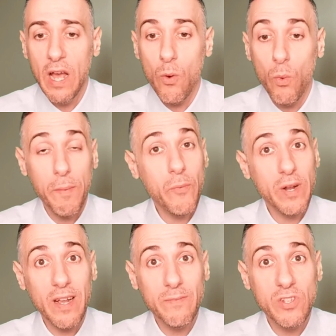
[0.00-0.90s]
But what about when
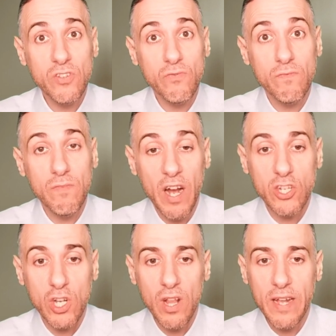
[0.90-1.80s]
it comes to
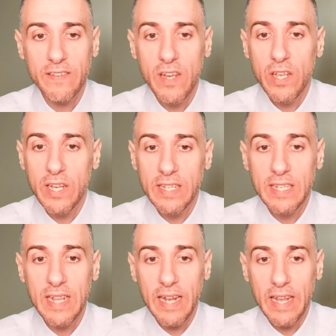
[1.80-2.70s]
IG clients? You can
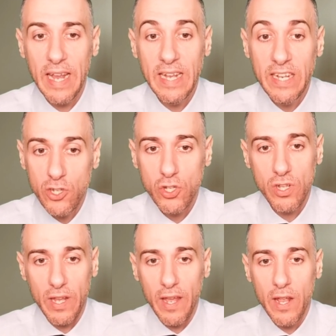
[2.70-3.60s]
see that
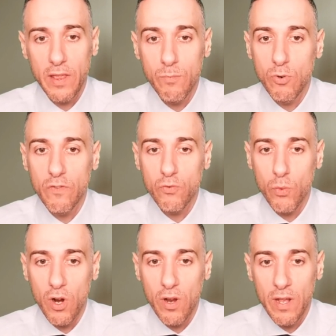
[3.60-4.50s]
initially the moves
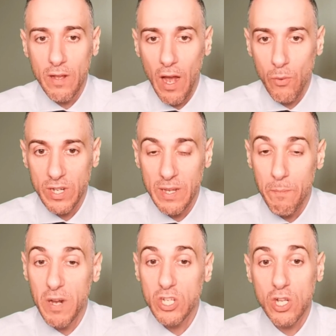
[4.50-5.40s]
were, I want to say,
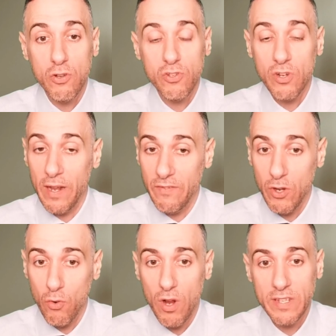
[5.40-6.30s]
much closer and
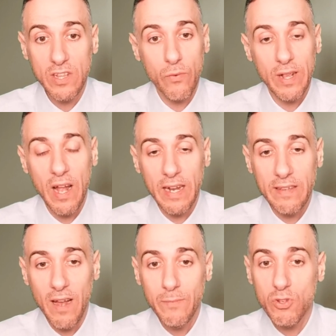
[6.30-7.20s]
even crossing the red line at
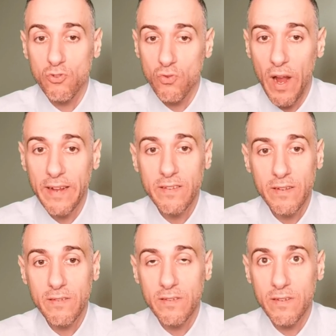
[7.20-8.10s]
times. So trying
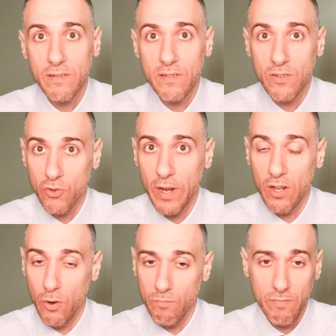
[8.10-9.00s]
to
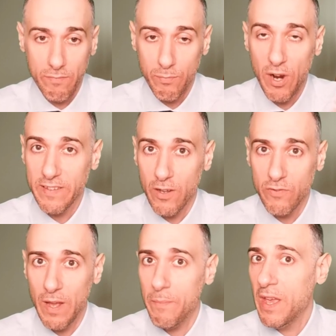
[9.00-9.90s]
price
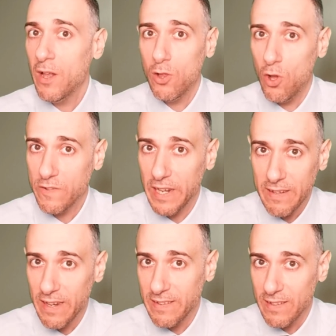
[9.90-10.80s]
goes up, longs get
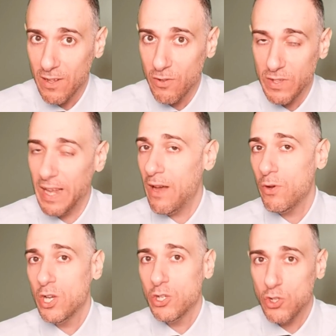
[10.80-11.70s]
enticed into closing out,
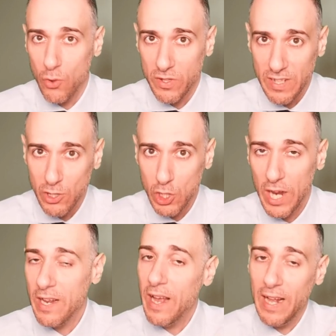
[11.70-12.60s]
shorts
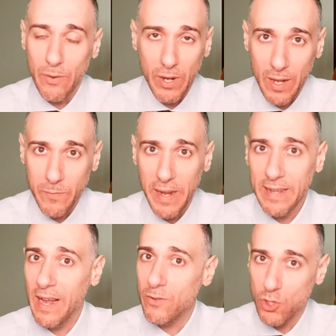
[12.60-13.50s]
initiate, and then when it comes back
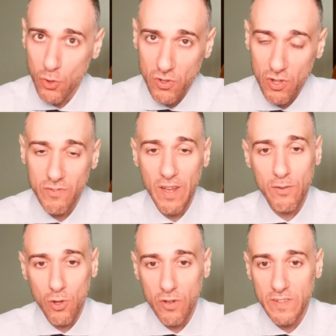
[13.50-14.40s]
down, the shorts close out
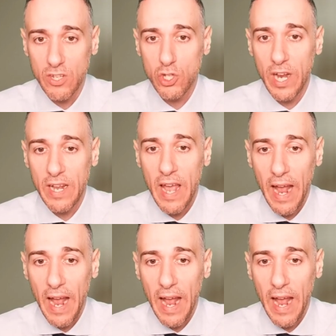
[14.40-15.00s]
and the longs initiate.